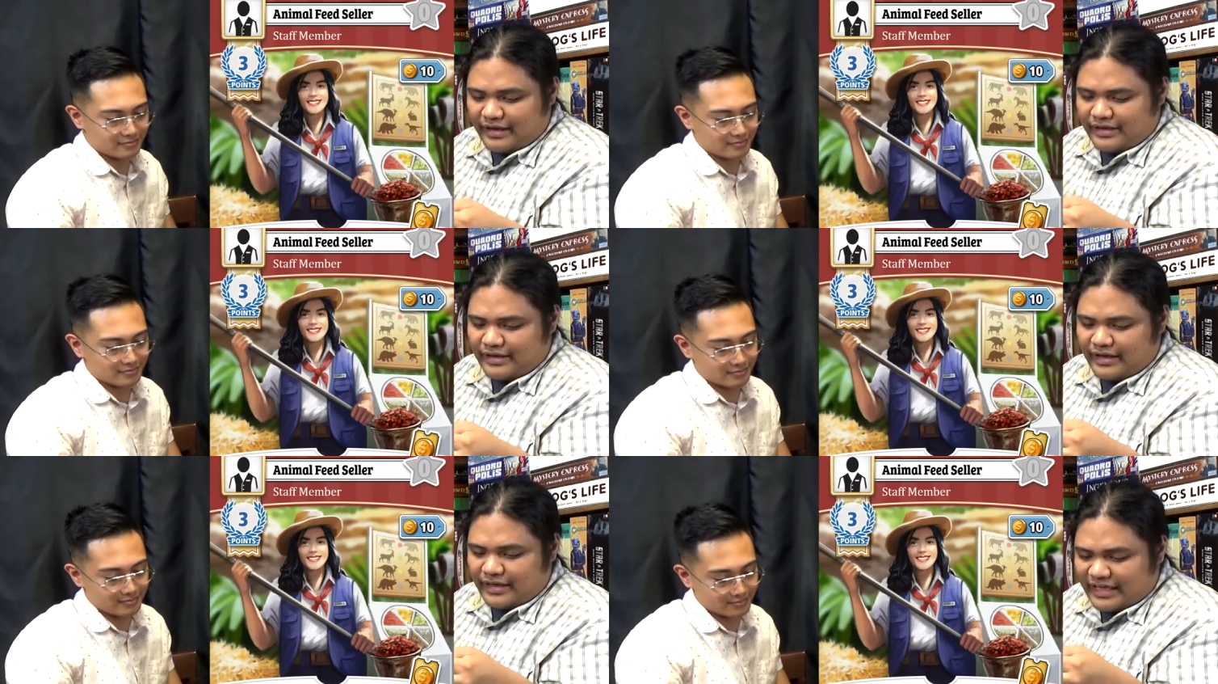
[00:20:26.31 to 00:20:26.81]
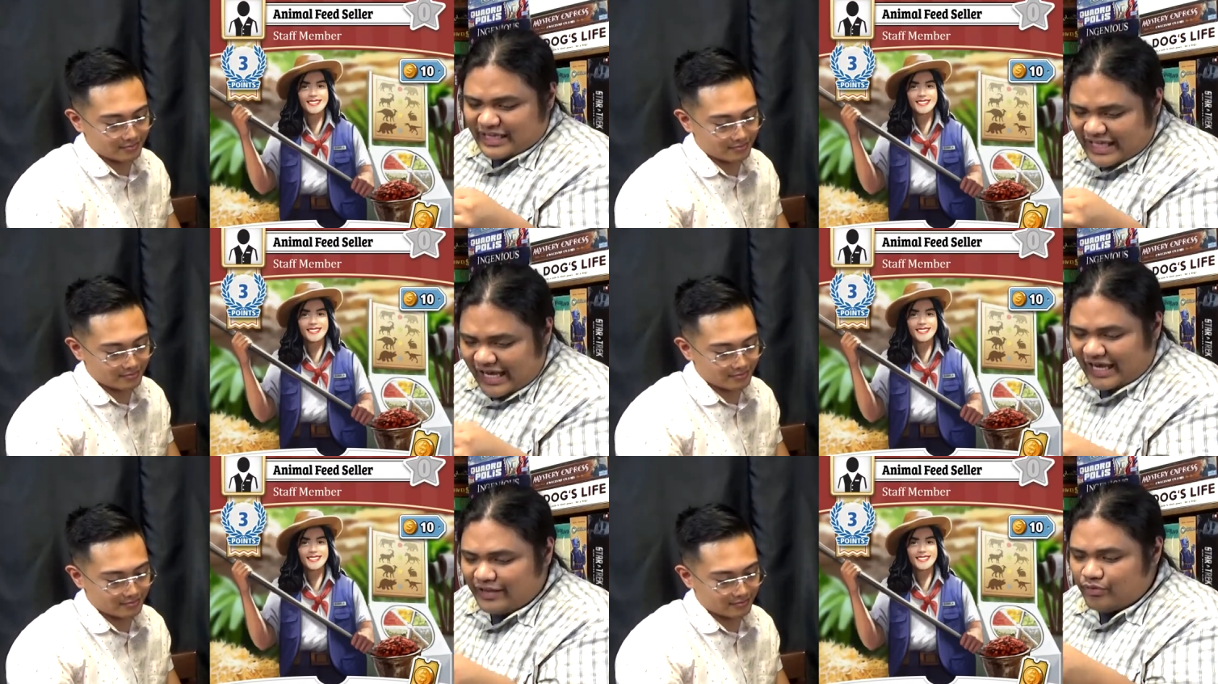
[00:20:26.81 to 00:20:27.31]
Speaker 1: uh,
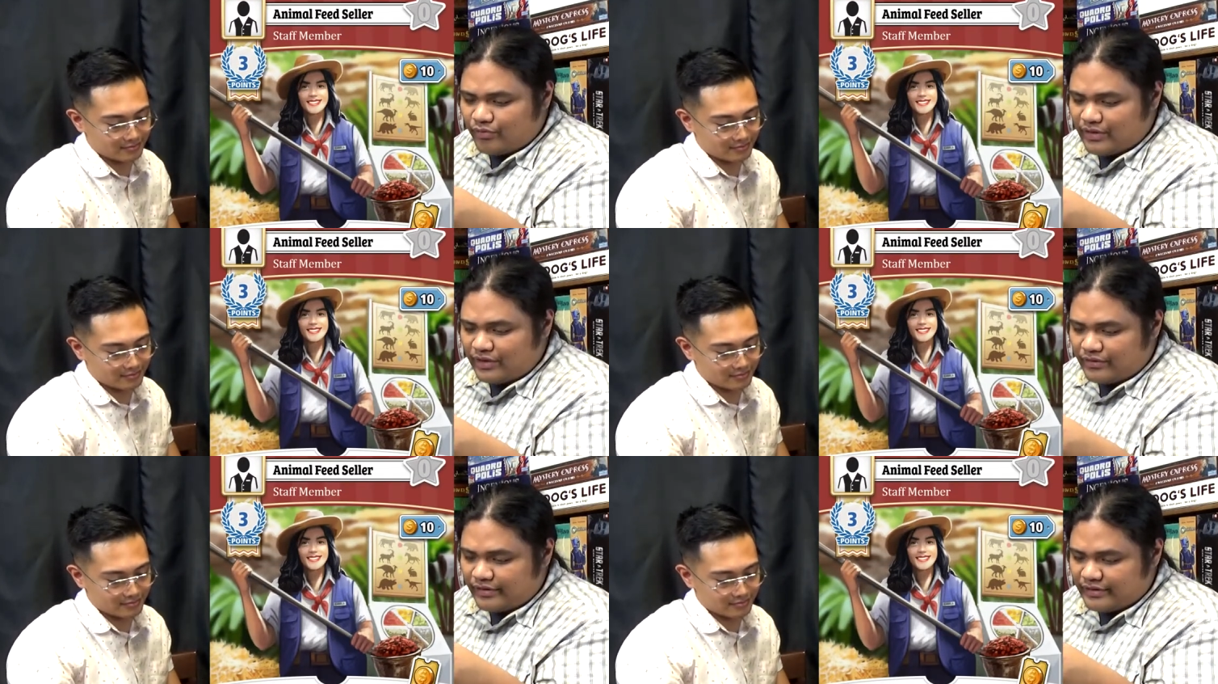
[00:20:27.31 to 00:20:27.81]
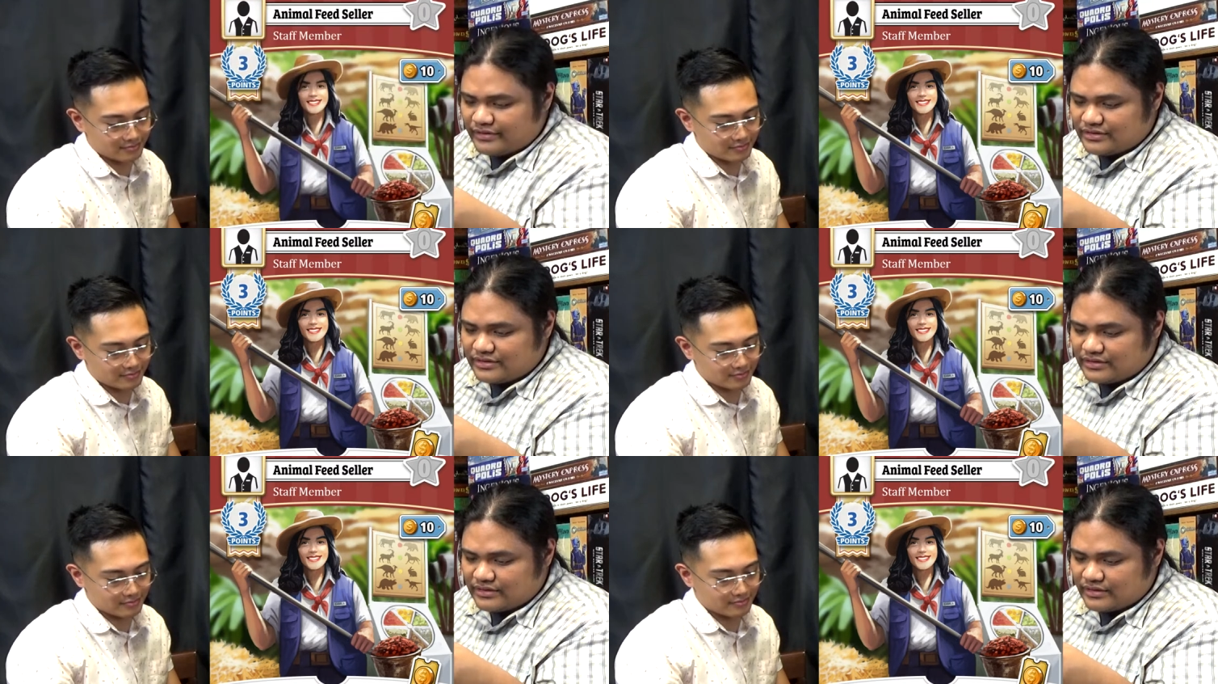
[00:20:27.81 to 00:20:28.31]
gain three
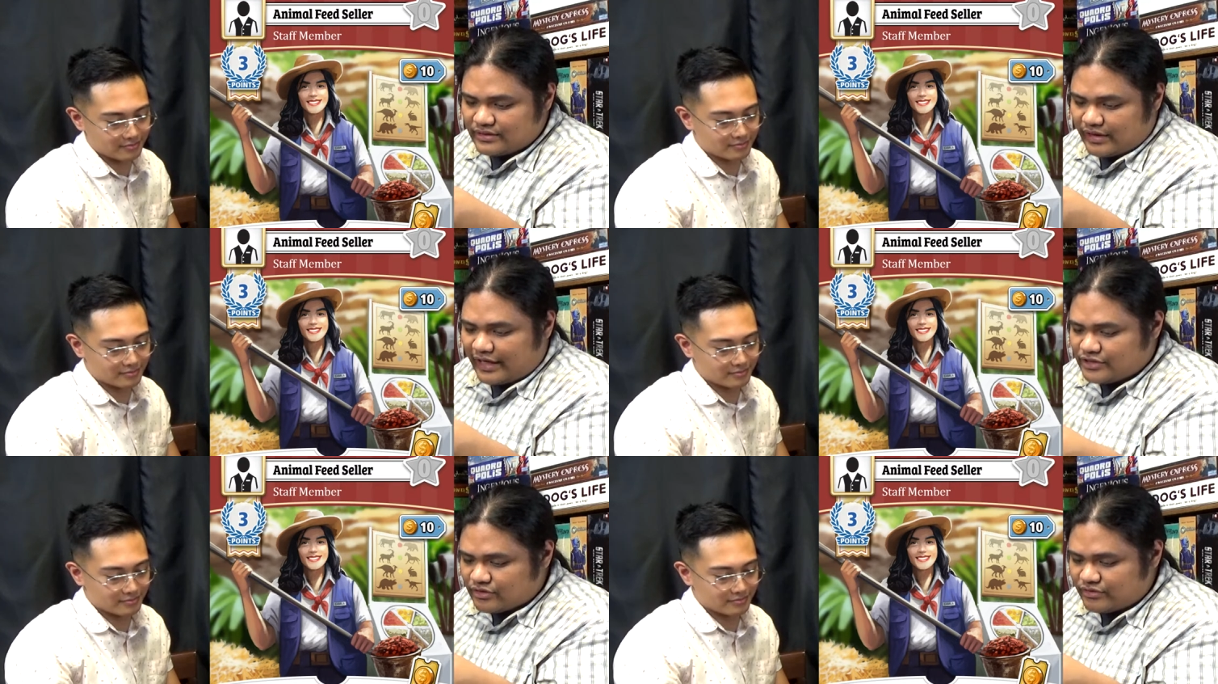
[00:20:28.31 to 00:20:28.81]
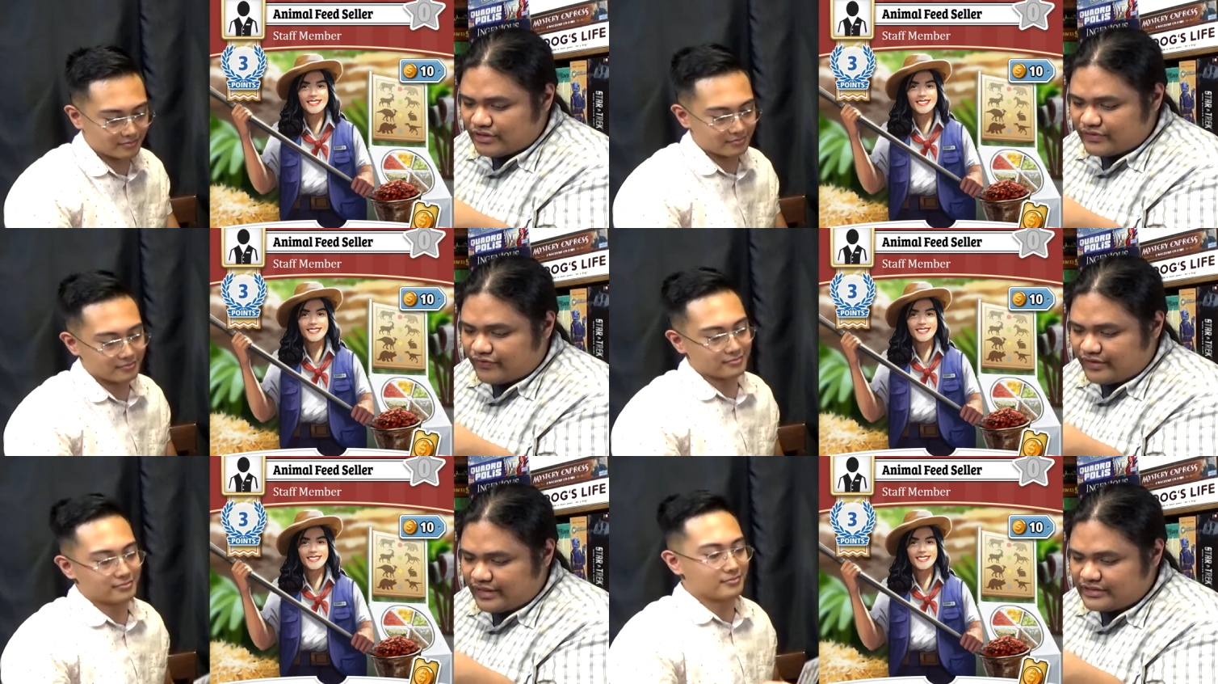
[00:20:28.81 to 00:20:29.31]
coins, extra coins
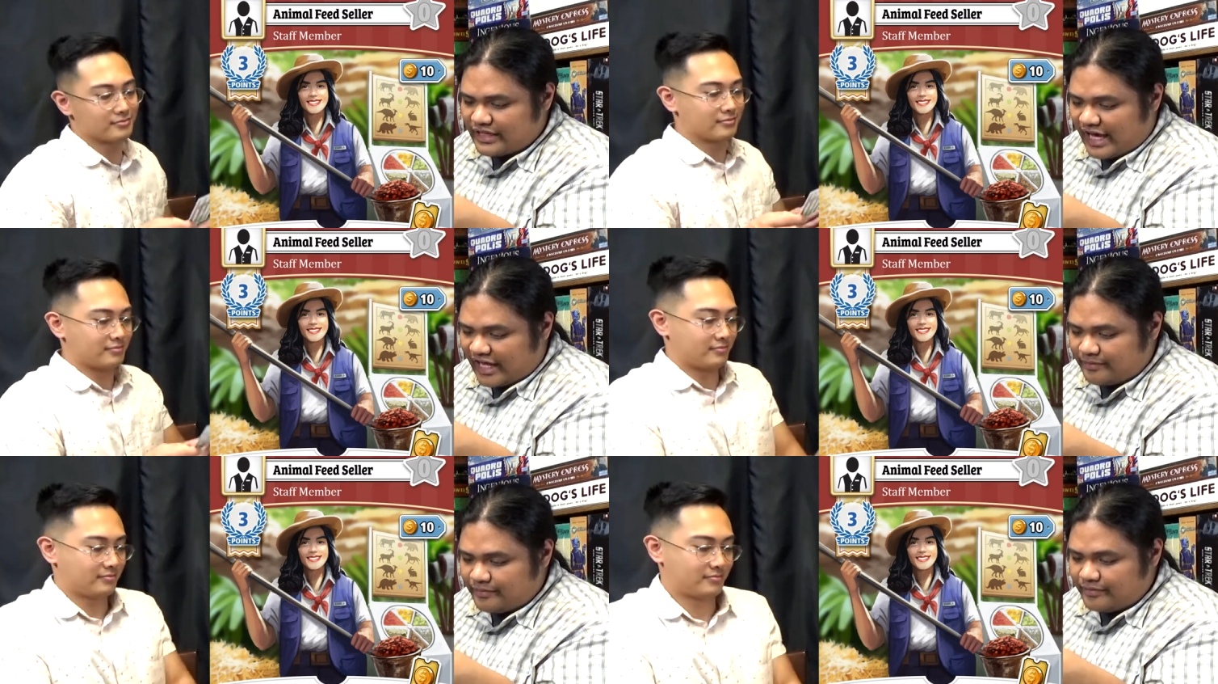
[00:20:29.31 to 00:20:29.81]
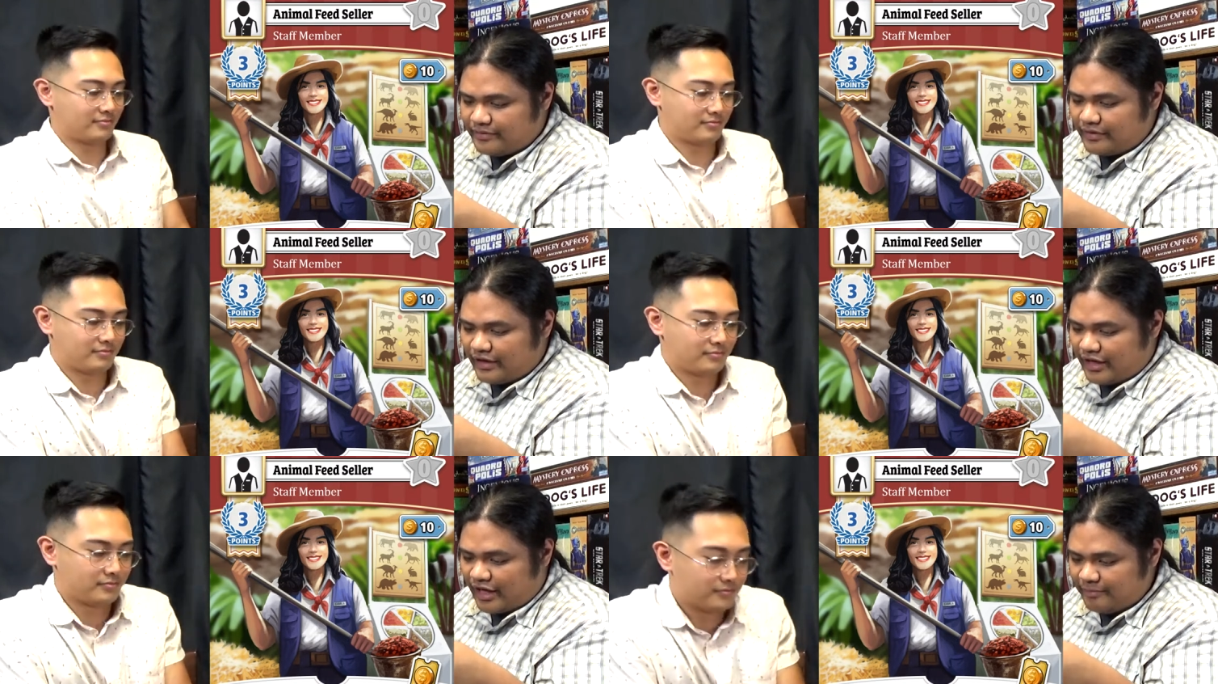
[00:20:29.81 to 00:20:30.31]
for each animal
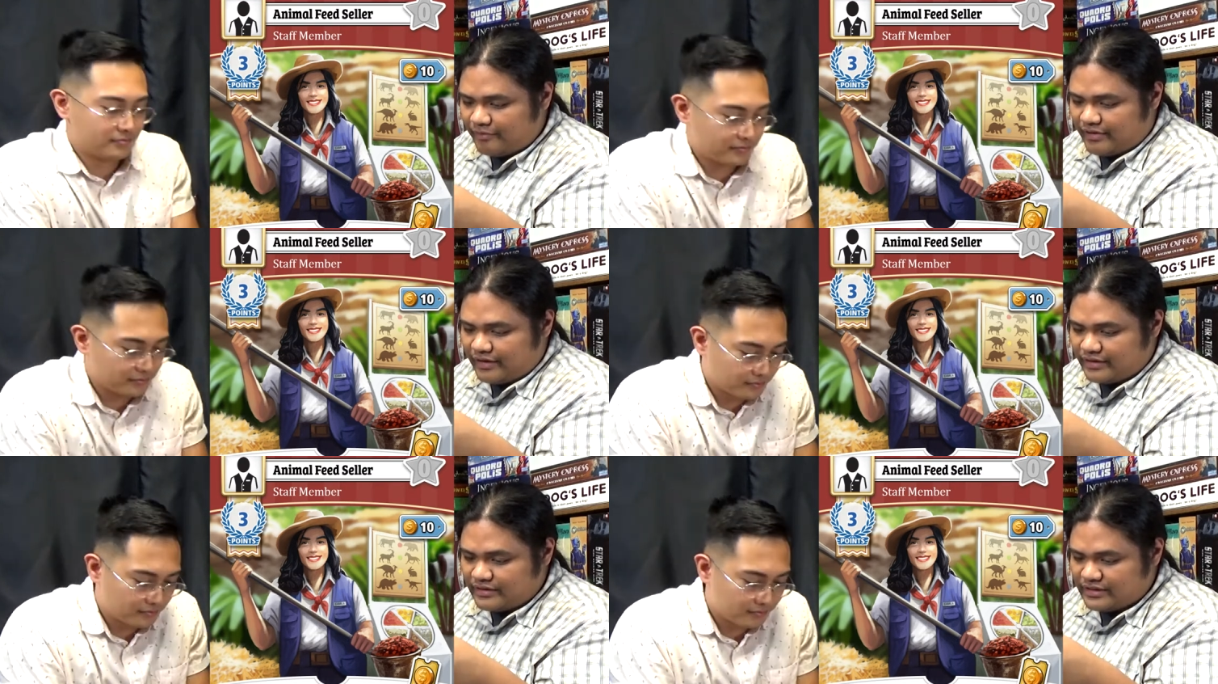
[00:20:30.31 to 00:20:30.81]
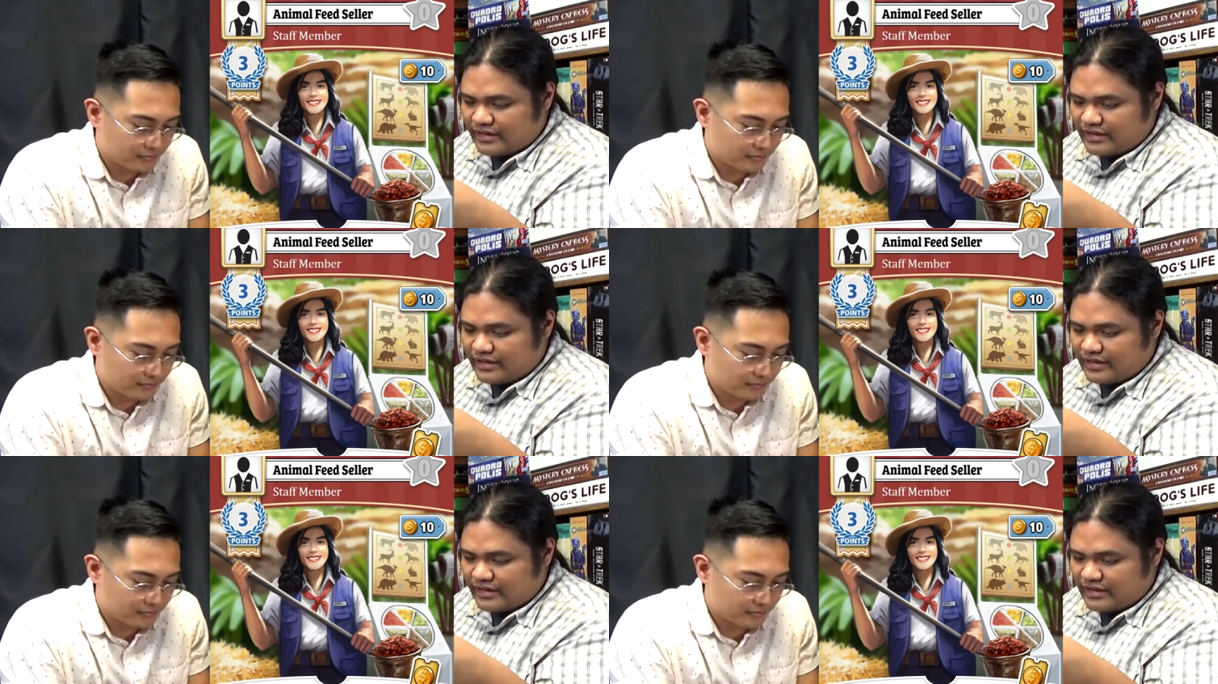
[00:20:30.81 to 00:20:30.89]
upgrade